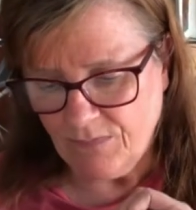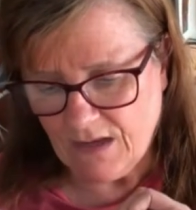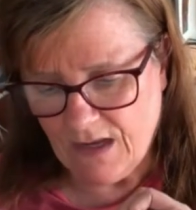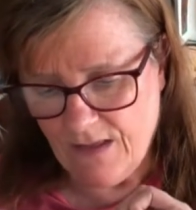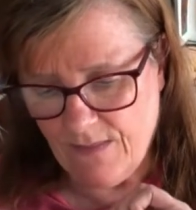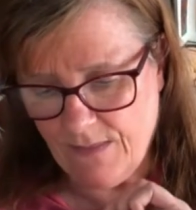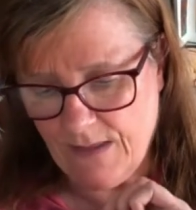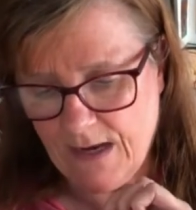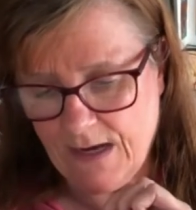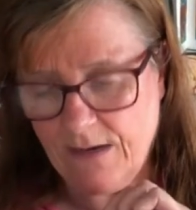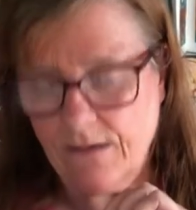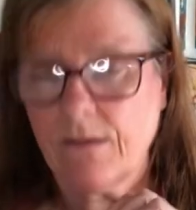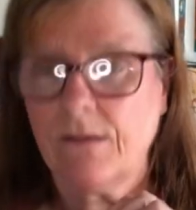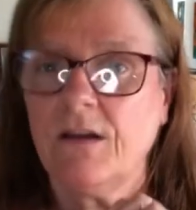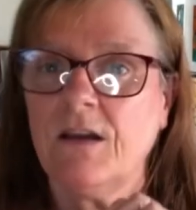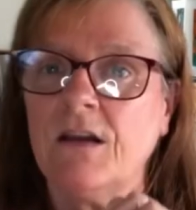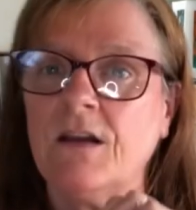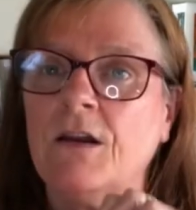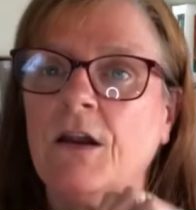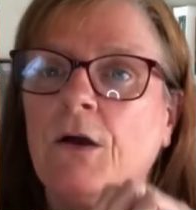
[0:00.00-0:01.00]
And then,
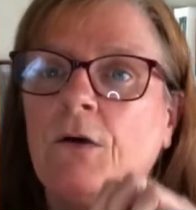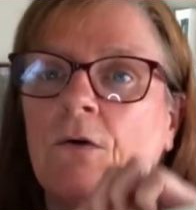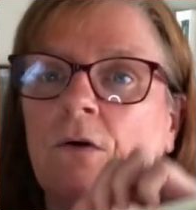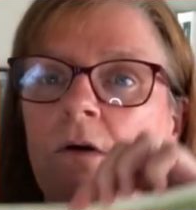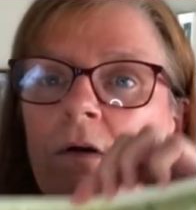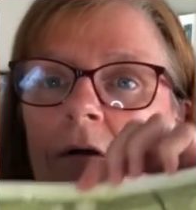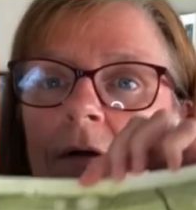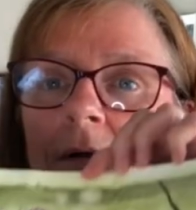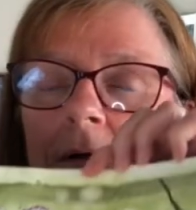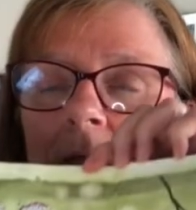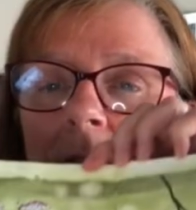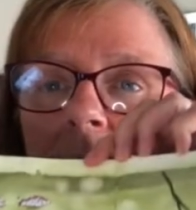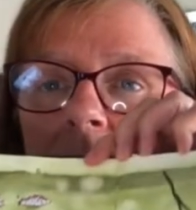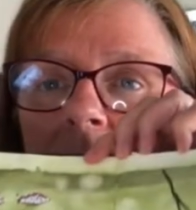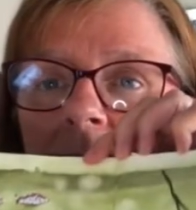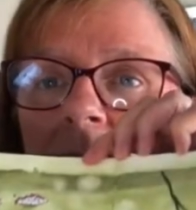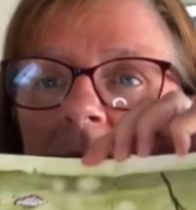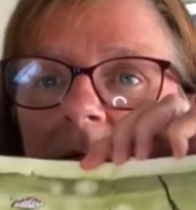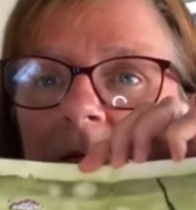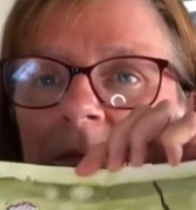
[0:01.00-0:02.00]
you know,
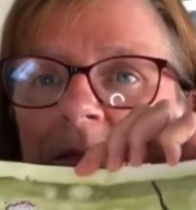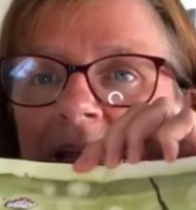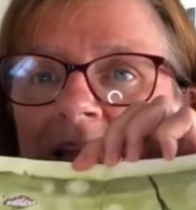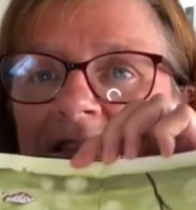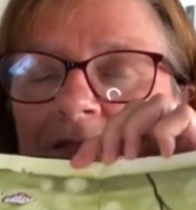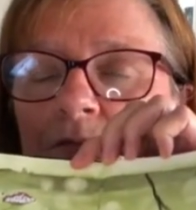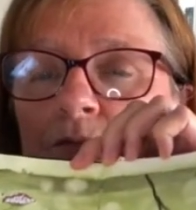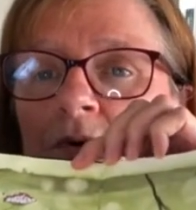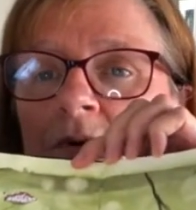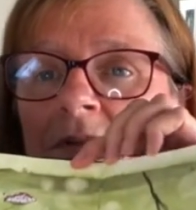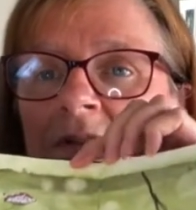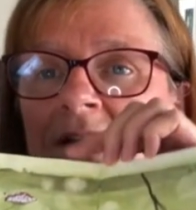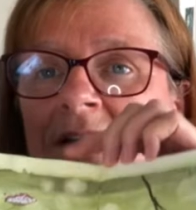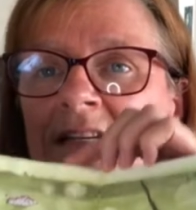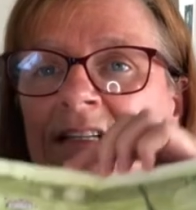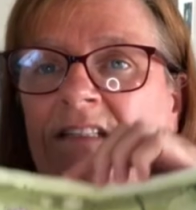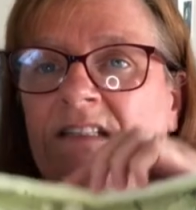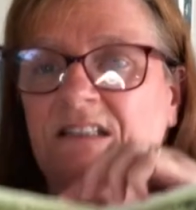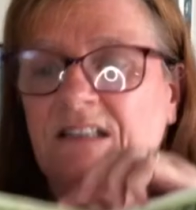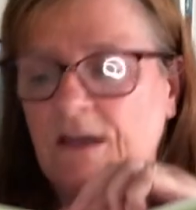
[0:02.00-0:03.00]
this one
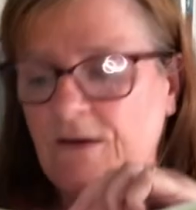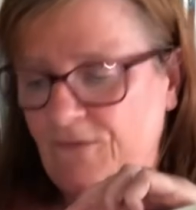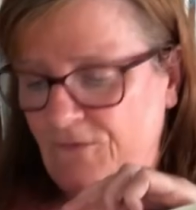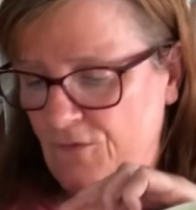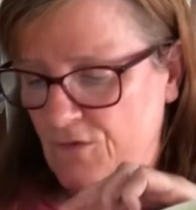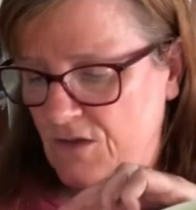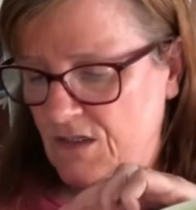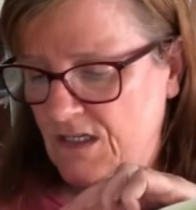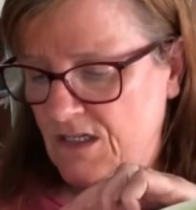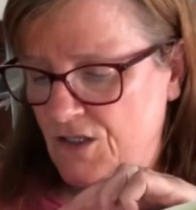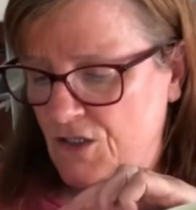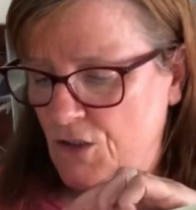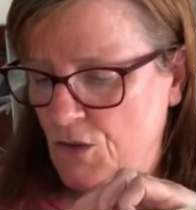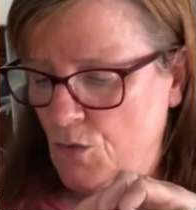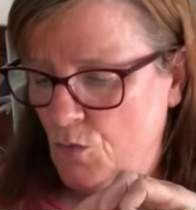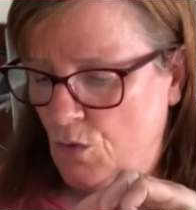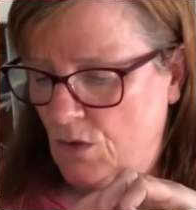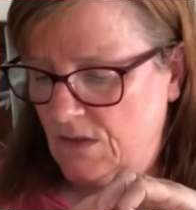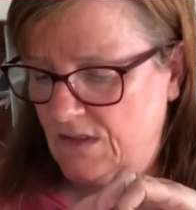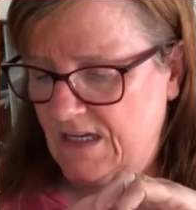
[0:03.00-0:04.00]
is different. I
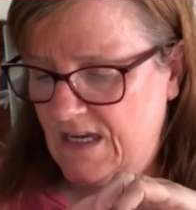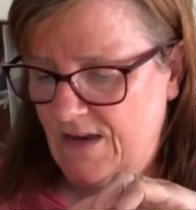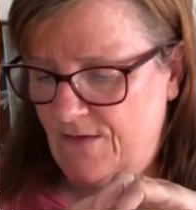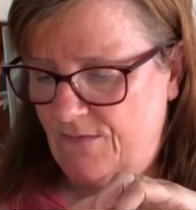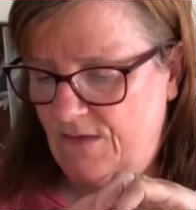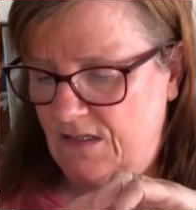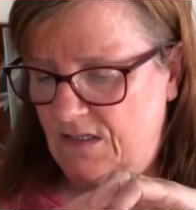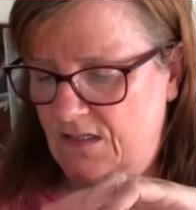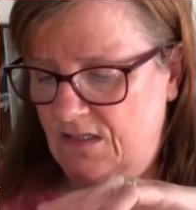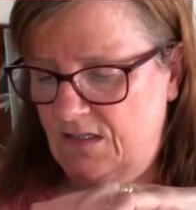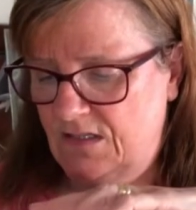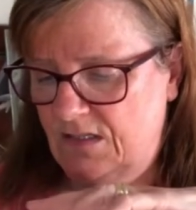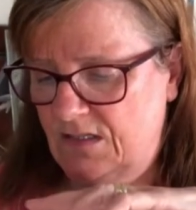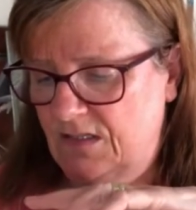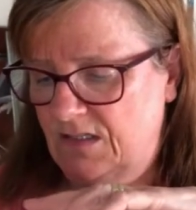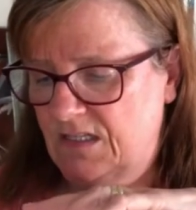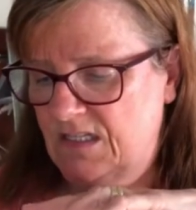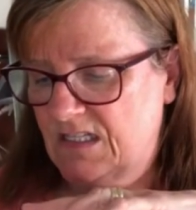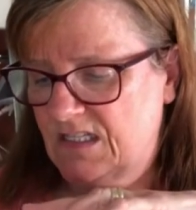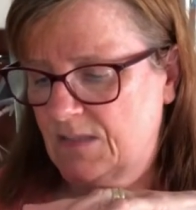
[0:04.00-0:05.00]
do want to have this as a
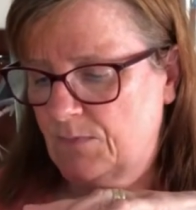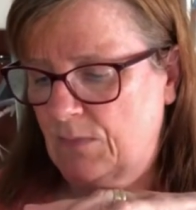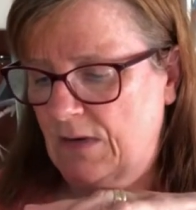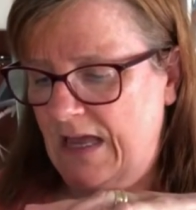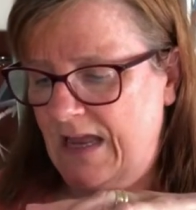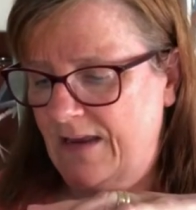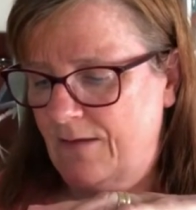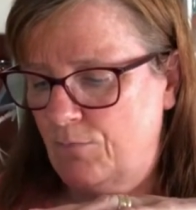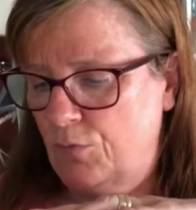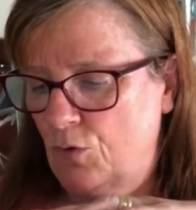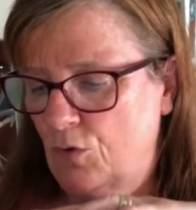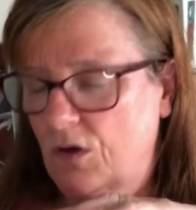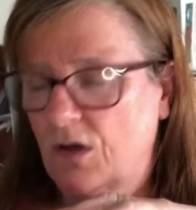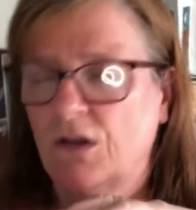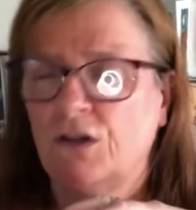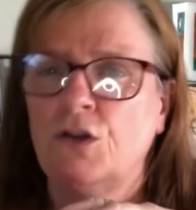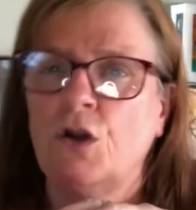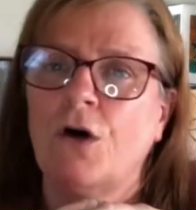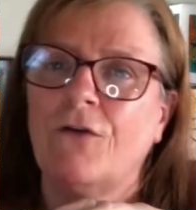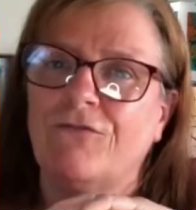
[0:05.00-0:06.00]
display book,
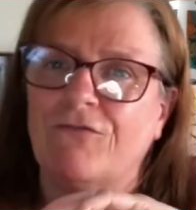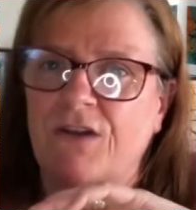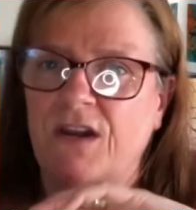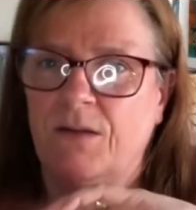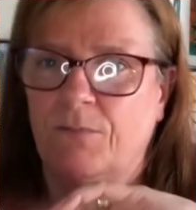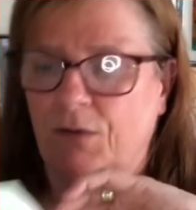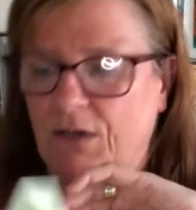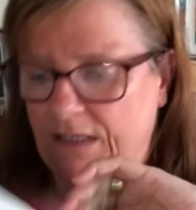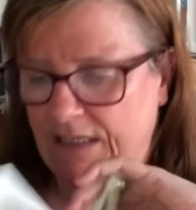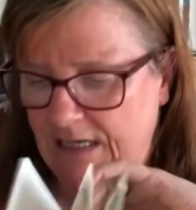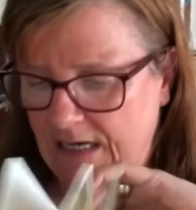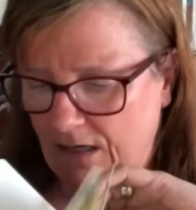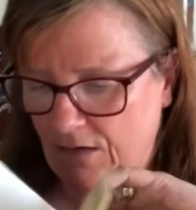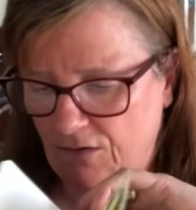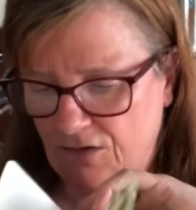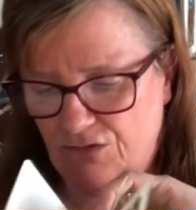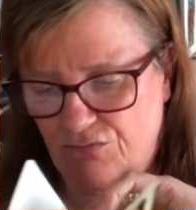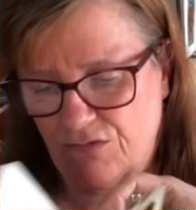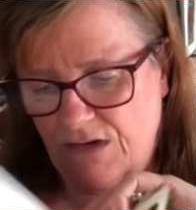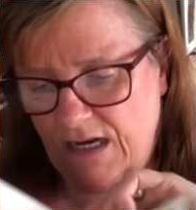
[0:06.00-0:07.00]
not for anybody
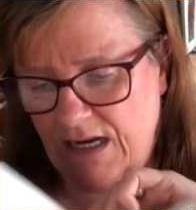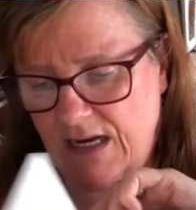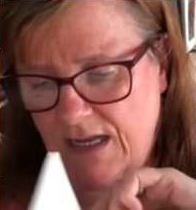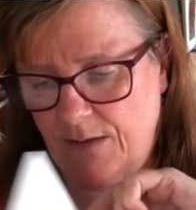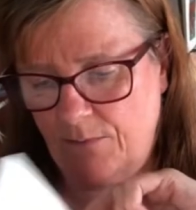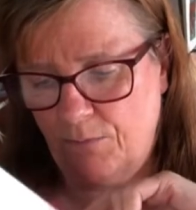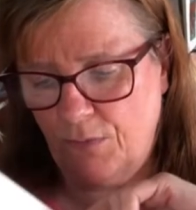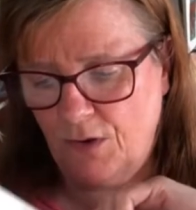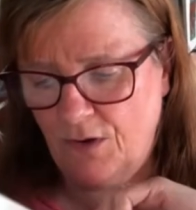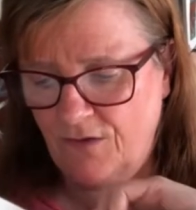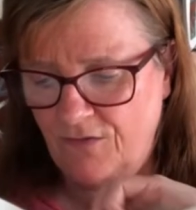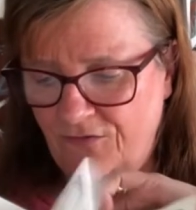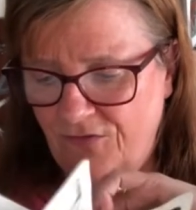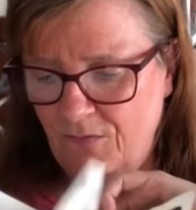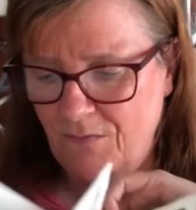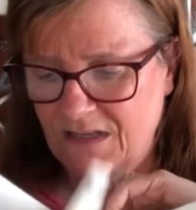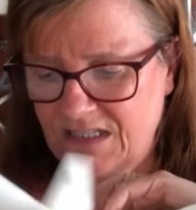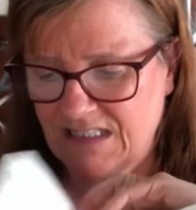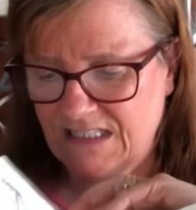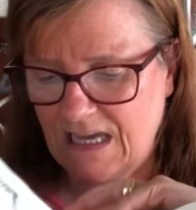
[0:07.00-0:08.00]
else really, but for
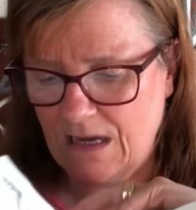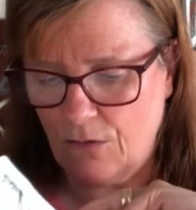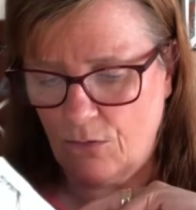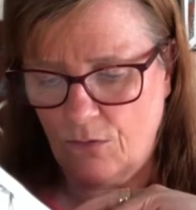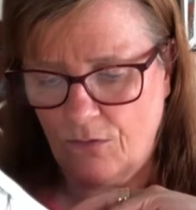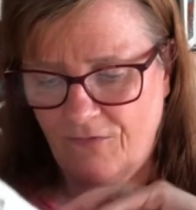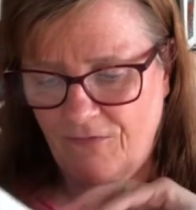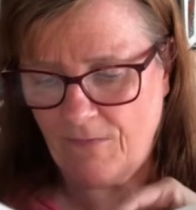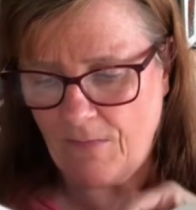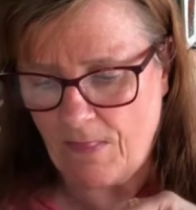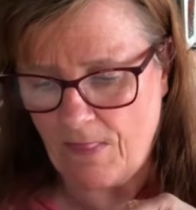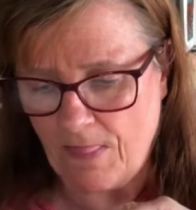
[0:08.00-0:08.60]
myself.